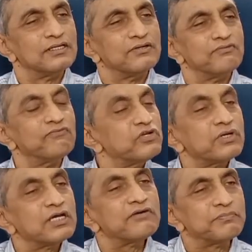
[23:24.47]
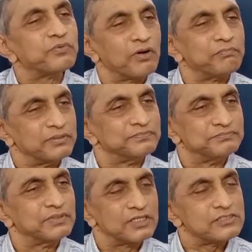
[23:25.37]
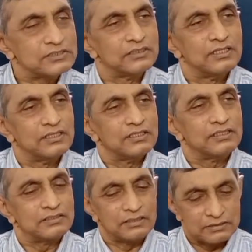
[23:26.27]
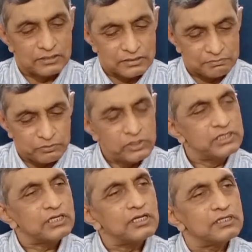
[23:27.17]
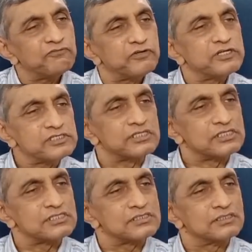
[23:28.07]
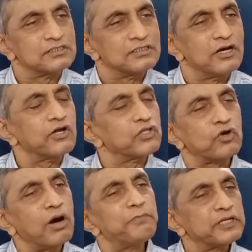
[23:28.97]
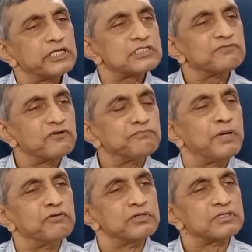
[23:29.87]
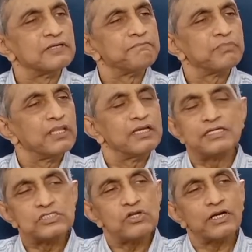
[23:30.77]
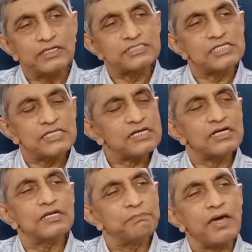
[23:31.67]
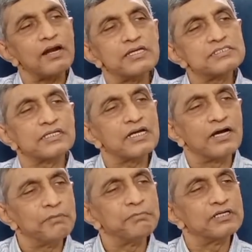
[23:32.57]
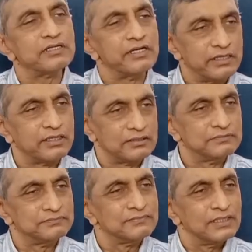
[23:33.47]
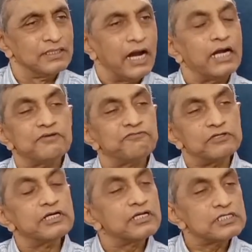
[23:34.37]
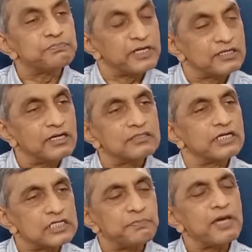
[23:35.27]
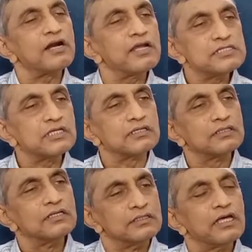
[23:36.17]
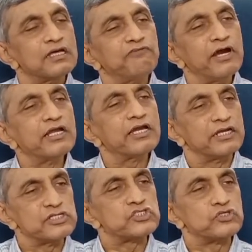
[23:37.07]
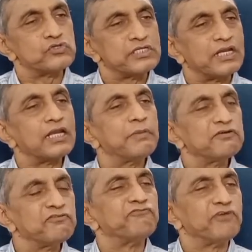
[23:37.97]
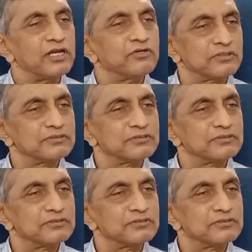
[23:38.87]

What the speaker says: we don't have a problem, because the political differences or the competition for power is not necessarily paralyzing a government in India. And if leaders pretend that it is paralyzing, they are finding an excuse, an alibi for failure.